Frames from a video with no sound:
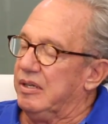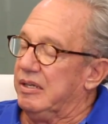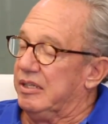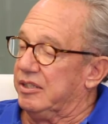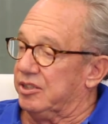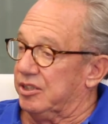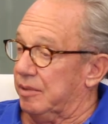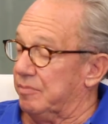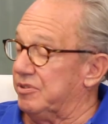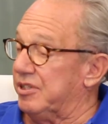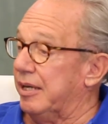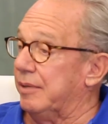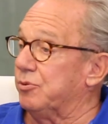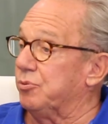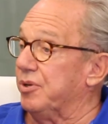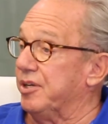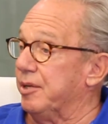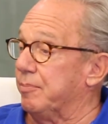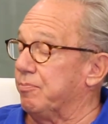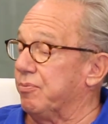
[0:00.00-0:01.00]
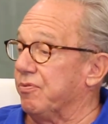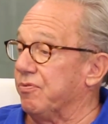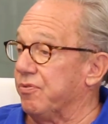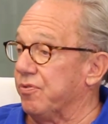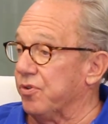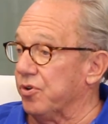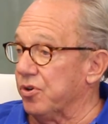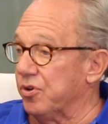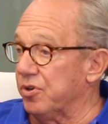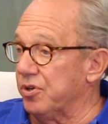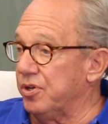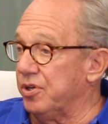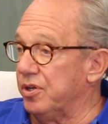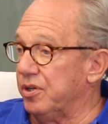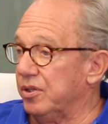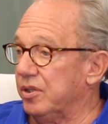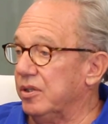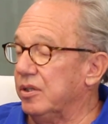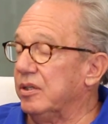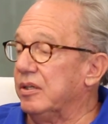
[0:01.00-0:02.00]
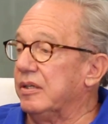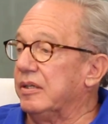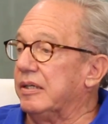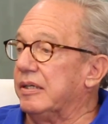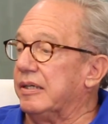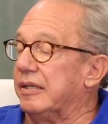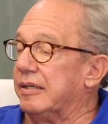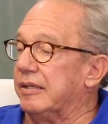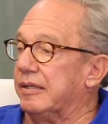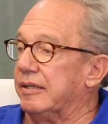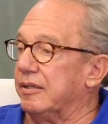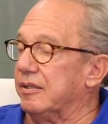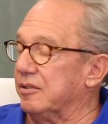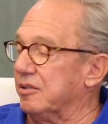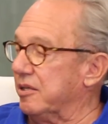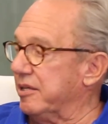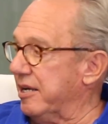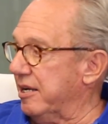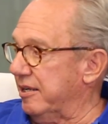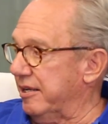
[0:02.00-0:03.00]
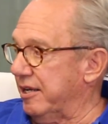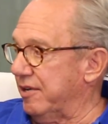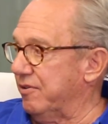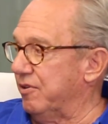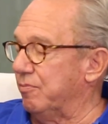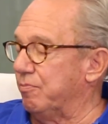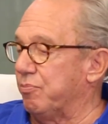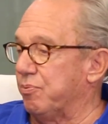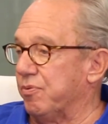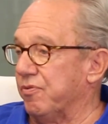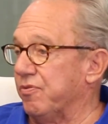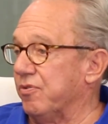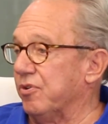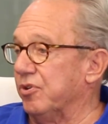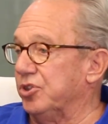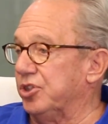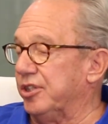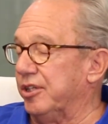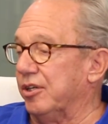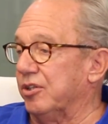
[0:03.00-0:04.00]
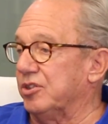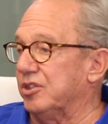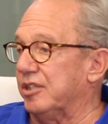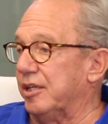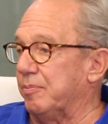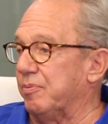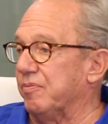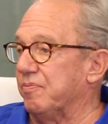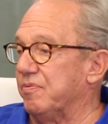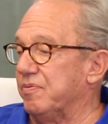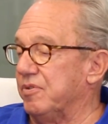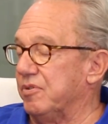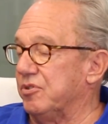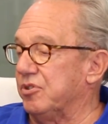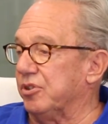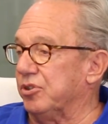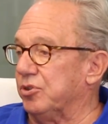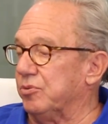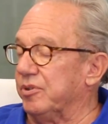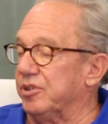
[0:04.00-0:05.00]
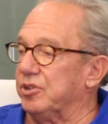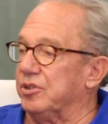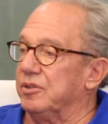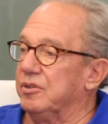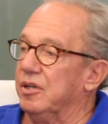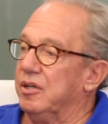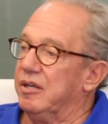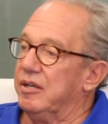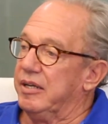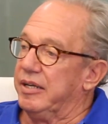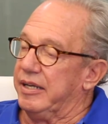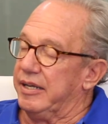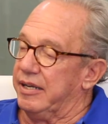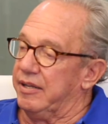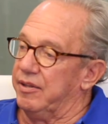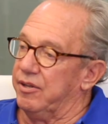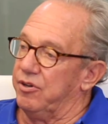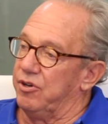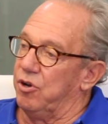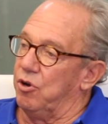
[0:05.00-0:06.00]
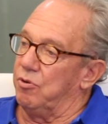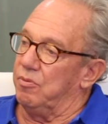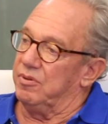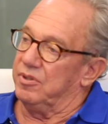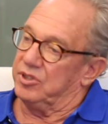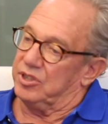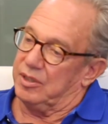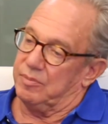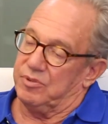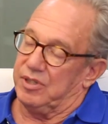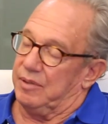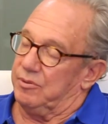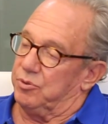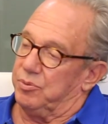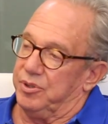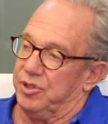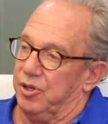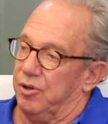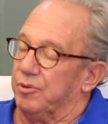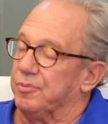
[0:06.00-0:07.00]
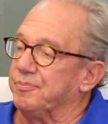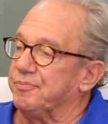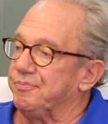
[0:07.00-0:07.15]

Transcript: Sometimes we get preferred, kind of like a preferred share type of situation in the note, and sometimes we don't.